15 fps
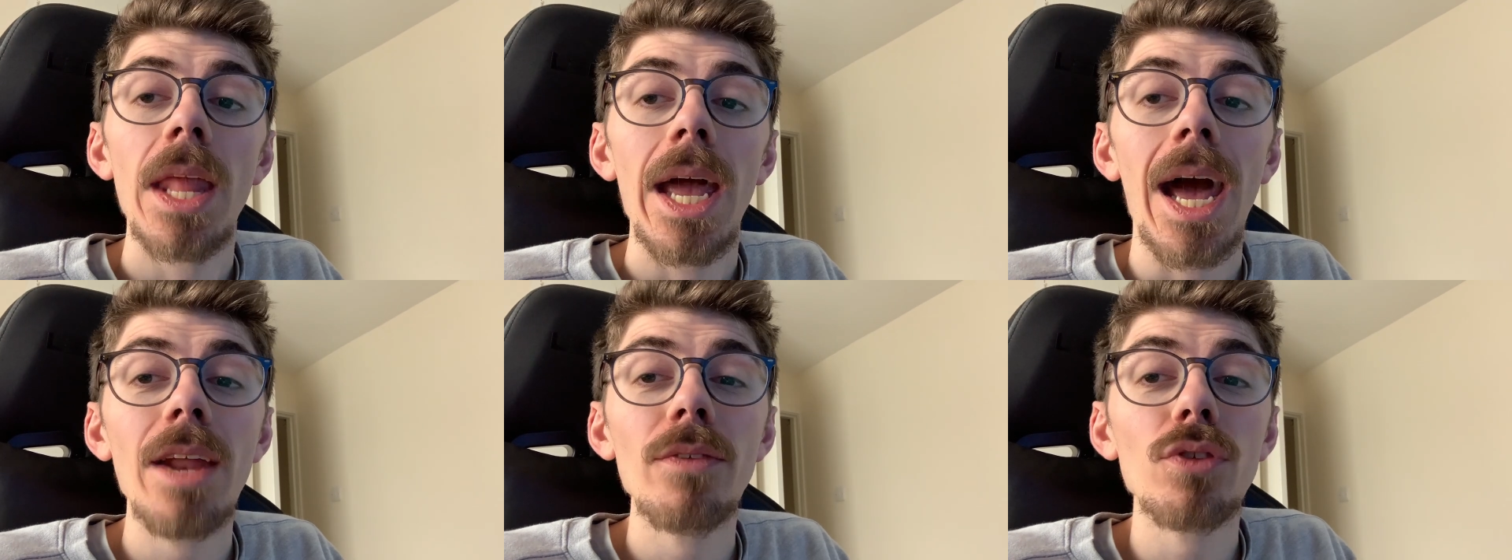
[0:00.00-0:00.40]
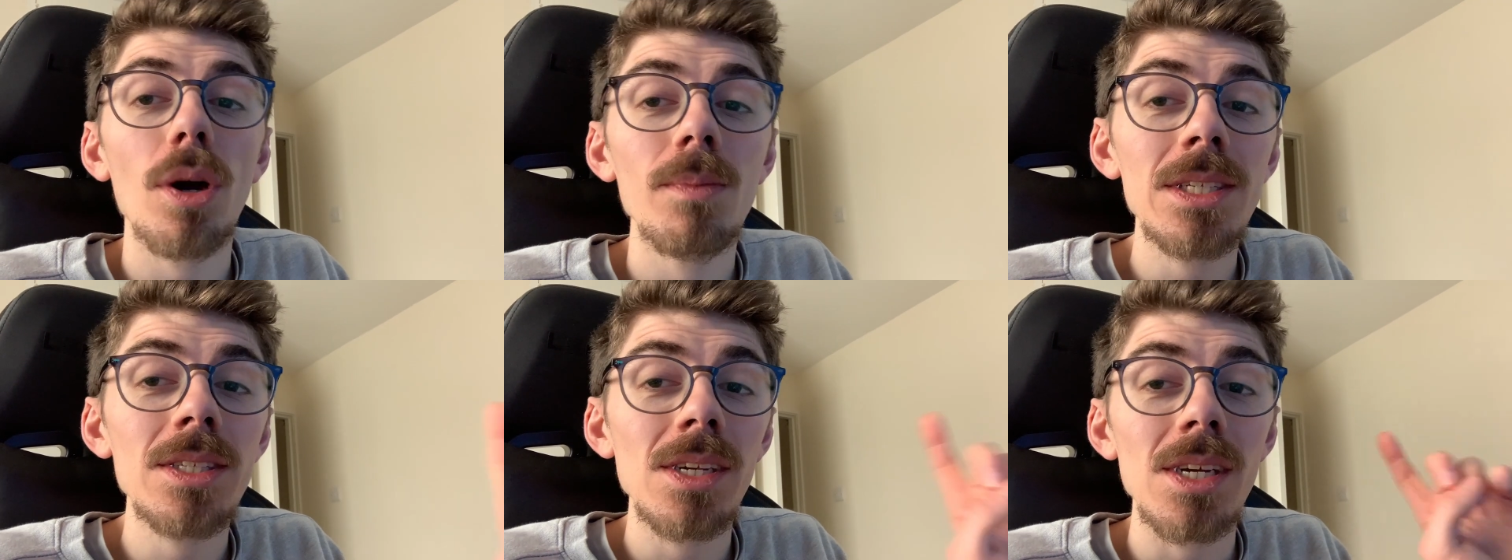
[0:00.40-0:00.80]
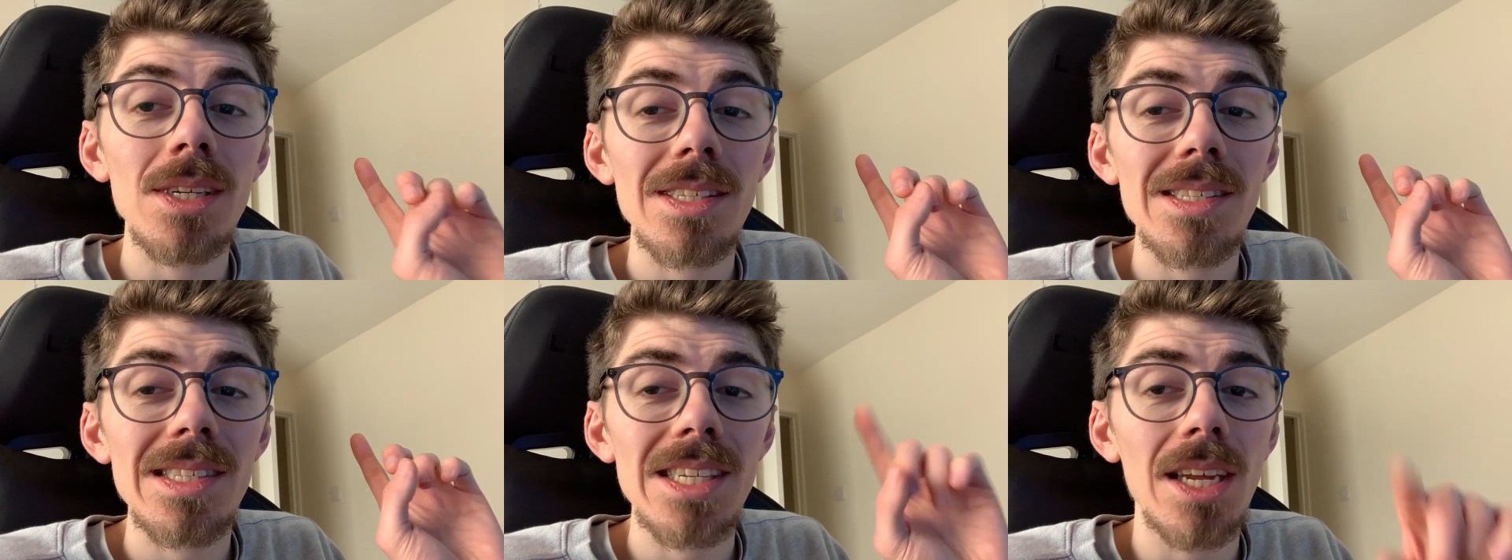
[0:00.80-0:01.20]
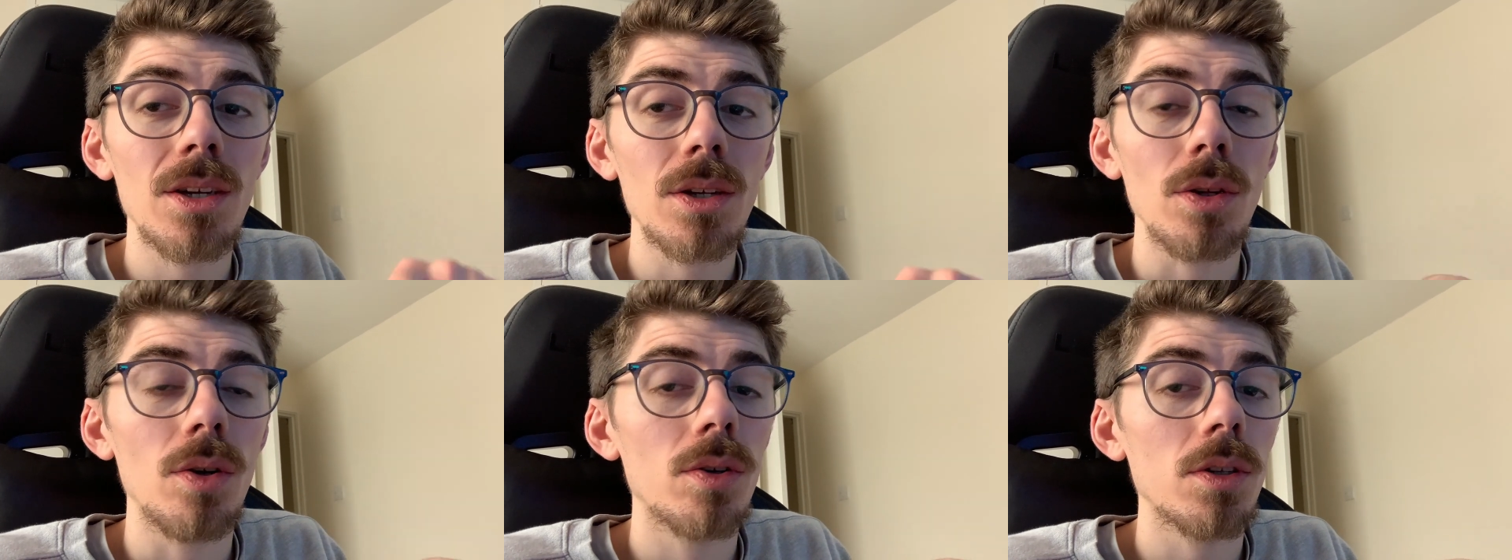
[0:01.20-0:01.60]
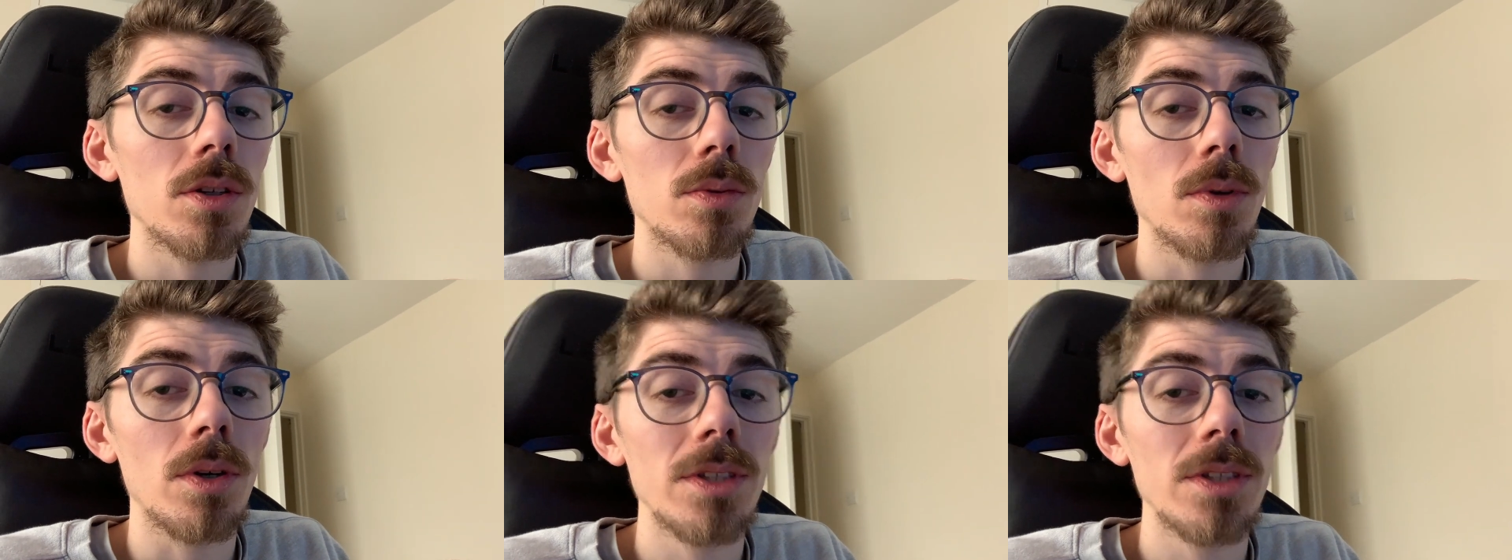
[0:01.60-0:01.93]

And I've got a meeting at 10 o'clock as well,